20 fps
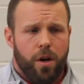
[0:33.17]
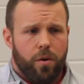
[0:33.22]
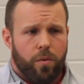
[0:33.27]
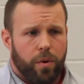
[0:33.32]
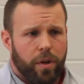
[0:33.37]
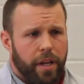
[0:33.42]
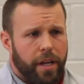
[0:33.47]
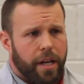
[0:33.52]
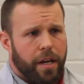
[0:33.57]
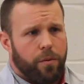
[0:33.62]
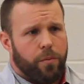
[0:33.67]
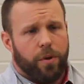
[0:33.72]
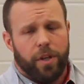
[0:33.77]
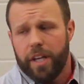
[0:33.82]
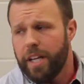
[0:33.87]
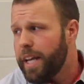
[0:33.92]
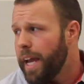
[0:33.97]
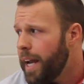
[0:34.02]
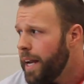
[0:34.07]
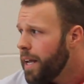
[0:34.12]

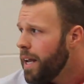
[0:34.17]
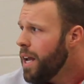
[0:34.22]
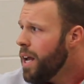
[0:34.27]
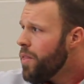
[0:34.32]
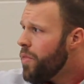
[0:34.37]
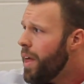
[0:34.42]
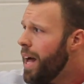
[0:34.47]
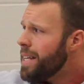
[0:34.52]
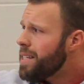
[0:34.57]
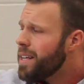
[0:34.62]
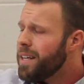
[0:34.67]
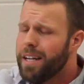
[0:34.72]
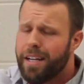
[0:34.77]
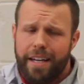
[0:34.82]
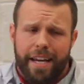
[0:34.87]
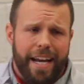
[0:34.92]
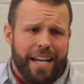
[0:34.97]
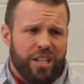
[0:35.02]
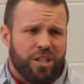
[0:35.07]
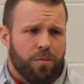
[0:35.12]
Really gaining, that's gonna
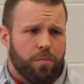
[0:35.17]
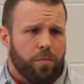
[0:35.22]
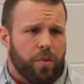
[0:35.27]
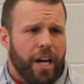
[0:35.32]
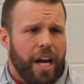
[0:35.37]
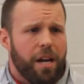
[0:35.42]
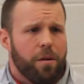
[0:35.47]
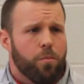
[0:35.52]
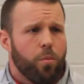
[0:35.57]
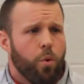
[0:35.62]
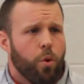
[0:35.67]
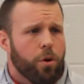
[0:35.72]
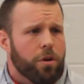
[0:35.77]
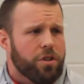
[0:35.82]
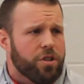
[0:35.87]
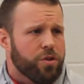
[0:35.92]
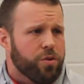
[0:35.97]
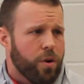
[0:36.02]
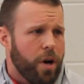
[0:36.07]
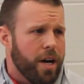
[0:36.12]
gain more
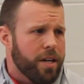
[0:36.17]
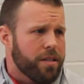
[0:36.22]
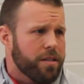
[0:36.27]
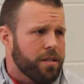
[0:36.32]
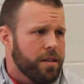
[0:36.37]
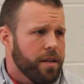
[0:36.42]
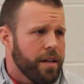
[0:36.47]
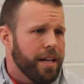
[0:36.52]
trust,